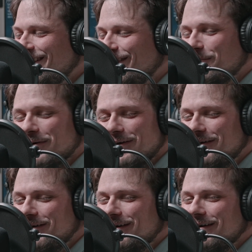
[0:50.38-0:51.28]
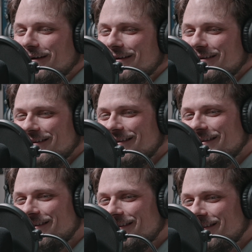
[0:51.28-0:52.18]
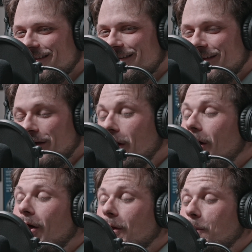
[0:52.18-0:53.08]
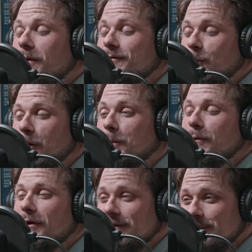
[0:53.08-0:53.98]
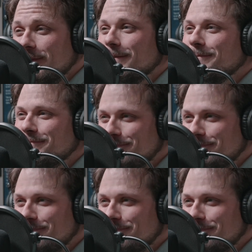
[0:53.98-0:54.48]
oh, my God. Hollywood is a weird place, man.